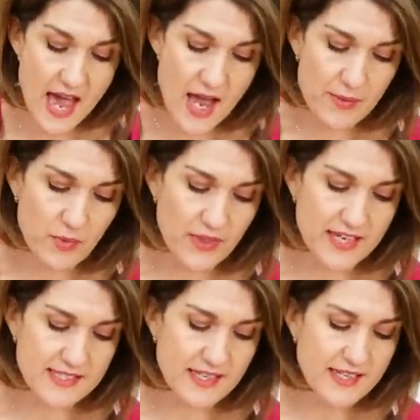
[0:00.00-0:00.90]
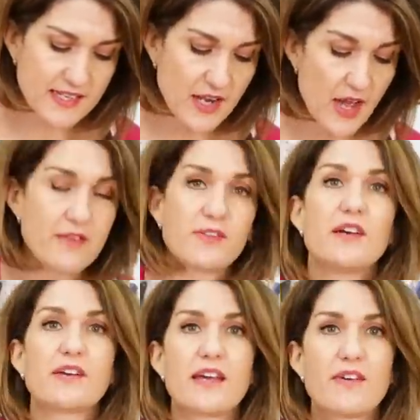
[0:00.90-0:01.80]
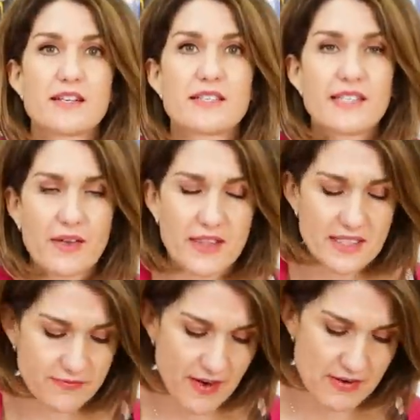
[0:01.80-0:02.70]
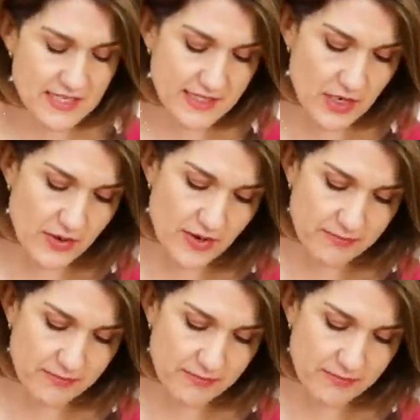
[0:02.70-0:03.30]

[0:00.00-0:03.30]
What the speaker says: what that's like, and hopefully I'll get around to sewing this very soon.